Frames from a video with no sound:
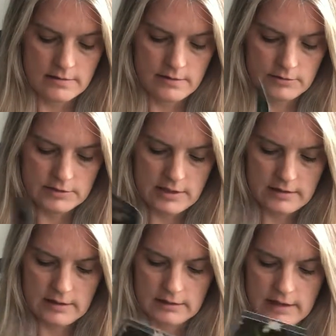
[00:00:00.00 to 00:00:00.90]
There's
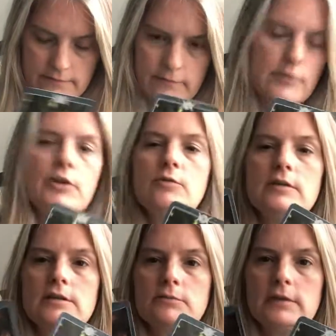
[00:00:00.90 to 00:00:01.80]
nothing left for you
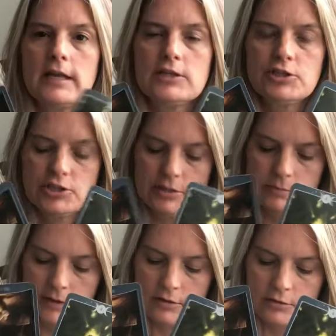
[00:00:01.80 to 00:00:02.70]
in this relationship,
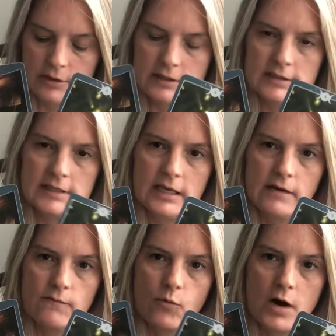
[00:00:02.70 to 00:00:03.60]
including this King
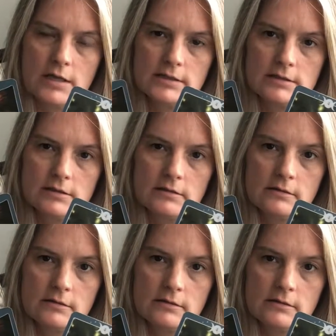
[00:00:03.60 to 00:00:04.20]
of Wands.